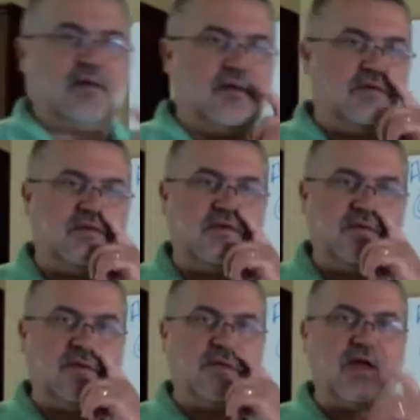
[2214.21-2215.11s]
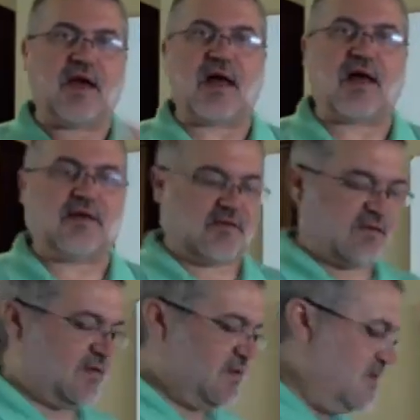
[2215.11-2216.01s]
to do that?
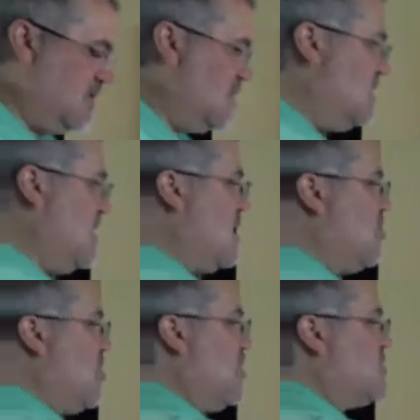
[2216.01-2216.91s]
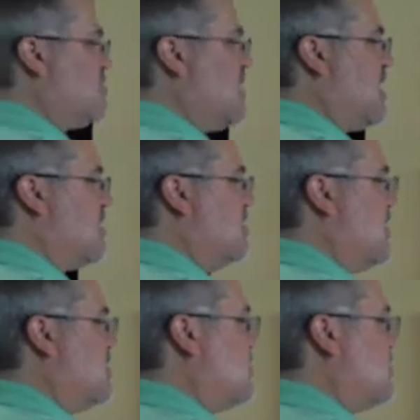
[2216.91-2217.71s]
Yeah, partial alkylation.